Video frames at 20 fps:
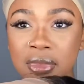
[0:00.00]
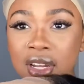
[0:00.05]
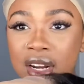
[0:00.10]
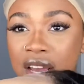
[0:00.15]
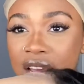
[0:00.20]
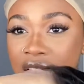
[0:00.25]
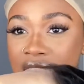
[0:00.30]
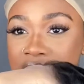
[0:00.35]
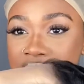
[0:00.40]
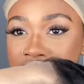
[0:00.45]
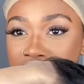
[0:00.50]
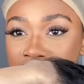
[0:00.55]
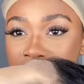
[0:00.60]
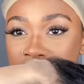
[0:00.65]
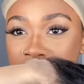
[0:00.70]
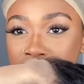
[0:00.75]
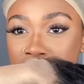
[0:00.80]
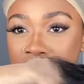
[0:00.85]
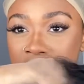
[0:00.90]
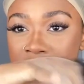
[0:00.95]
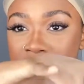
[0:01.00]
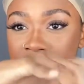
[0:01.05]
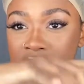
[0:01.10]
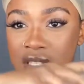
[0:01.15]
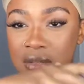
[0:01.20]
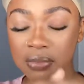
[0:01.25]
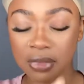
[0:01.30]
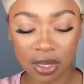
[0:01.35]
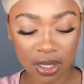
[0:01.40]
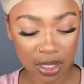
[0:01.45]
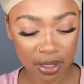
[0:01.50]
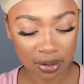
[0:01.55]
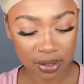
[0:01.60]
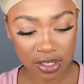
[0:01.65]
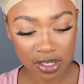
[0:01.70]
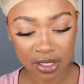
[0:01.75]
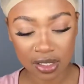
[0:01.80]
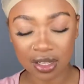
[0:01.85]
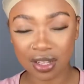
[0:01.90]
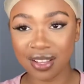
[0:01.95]
add some makeup on it just to
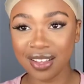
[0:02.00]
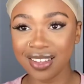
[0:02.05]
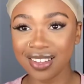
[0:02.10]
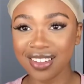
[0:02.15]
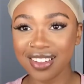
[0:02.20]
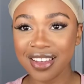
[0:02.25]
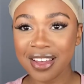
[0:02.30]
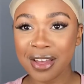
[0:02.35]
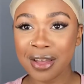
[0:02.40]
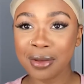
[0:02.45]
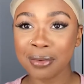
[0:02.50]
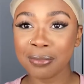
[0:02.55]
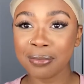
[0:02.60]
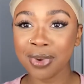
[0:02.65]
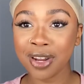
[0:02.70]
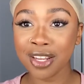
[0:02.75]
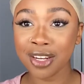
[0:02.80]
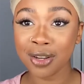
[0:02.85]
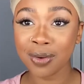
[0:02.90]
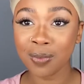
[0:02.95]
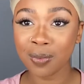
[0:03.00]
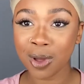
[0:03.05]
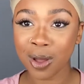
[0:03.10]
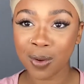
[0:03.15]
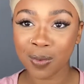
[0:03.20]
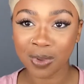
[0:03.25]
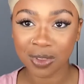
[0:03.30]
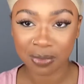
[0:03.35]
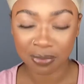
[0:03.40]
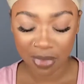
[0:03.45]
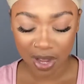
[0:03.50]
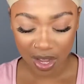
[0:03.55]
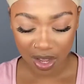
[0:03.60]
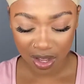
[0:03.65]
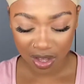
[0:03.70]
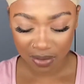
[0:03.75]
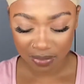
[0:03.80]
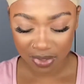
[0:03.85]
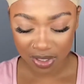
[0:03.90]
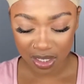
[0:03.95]
blend it well with my
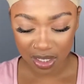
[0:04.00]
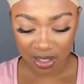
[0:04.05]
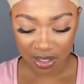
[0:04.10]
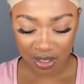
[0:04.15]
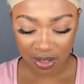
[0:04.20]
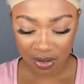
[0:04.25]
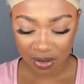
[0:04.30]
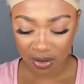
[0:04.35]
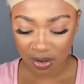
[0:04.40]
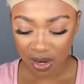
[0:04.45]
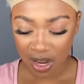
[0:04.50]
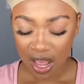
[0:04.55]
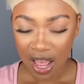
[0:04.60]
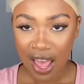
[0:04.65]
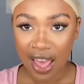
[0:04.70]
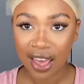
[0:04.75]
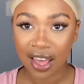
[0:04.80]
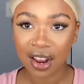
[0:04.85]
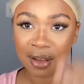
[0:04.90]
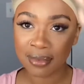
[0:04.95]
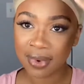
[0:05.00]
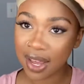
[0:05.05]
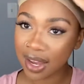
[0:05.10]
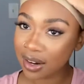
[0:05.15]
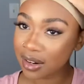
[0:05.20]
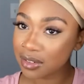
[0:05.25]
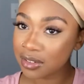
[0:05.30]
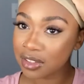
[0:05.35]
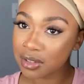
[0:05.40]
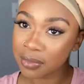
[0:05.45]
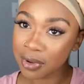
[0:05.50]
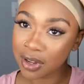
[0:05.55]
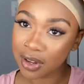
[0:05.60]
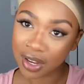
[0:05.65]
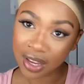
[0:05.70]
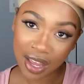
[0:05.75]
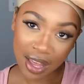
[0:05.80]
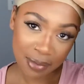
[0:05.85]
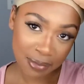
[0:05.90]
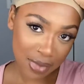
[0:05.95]
skin tone. And I'm not gonna do the bald
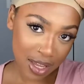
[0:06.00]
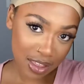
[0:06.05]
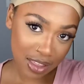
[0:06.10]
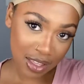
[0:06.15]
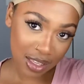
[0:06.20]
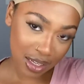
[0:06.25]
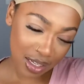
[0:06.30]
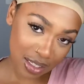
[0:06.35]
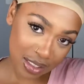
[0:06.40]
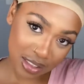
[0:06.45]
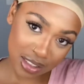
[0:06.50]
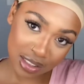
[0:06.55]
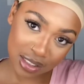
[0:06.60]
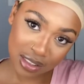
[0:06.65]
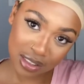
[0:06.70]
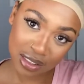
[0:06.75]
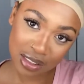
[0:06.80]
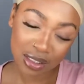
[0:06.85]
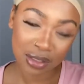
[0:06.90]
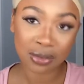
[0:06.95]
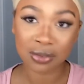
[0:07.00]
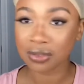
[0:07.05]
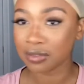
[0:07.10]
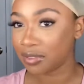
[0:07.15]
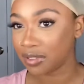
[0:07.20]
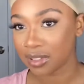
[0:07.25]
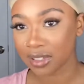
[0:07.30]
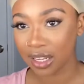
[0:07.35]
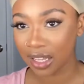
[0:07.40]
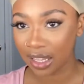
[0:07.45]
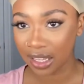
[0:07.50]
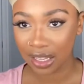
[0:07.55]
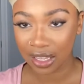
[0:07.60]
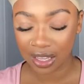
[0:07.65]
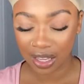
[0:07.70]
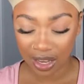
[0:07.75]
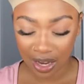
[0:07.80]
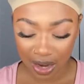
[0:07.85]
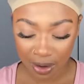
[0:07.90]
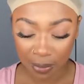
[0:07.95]
cap method because I don't feel like it,
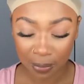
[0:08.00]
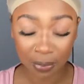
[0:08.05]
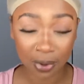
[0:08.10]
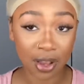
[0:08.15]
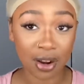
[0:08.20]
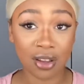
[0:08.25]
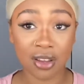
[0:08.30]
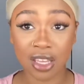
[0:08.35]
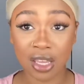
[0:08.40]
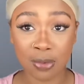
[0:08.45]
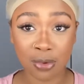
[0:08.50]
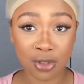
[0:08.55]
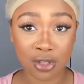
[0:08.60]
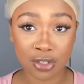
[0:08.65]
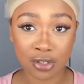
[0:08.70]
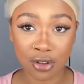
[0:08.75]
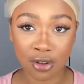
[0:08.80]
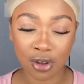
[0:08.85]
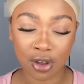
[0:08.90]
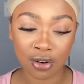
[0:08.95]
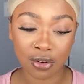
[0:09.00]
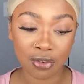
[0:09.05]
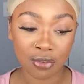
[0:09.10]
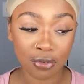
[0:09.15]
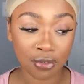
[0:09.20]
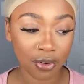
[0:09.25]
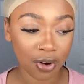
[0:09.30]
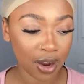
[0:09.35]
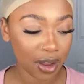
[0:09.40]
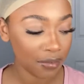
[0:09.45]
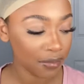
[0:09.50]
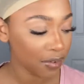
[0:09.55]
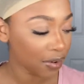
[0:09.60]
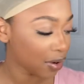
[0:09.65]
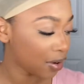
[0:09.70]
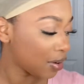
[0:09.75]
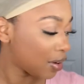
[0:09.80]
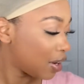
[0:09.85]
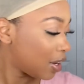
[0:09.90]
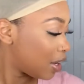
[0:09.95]
and I don't plan on keeping this on forever.
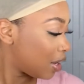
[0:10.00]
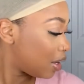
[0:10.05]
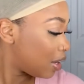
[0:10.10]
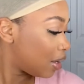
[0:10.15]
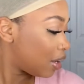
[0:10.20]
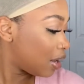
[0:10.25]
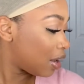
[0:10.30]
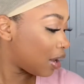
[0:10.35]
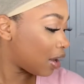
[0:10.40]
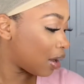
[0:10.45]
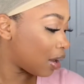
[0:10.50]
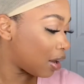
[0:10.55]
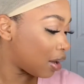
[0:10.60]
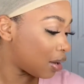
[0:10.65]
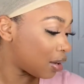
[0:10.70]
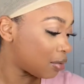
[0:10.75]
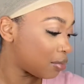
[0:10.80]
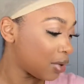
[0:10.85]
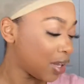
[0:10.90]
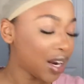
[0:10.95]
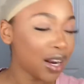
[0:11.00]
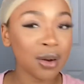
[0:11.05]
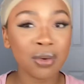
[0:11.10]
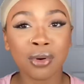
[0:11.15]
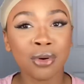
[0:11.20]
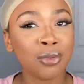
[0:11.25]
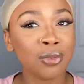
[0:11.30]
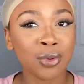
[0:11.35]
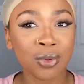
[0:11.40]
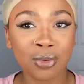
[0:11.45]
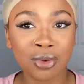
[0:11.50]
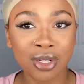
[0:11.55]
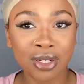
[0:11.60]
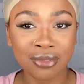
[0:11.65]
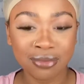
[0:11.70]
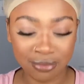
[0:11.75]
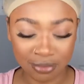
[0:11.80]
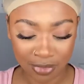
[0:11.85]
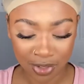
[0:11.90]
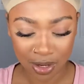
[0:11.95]
And I don't want to ruin,
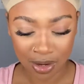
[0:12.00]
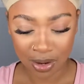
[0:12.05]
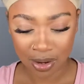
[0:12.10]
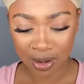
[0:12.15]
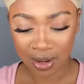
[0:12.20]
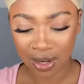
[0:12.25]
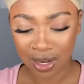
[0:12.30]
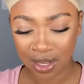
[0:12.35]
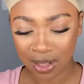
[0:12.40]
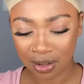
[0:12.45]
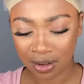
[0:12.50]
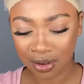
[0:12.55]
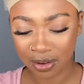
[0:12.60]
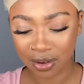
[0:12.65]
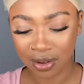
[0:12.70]
you know, another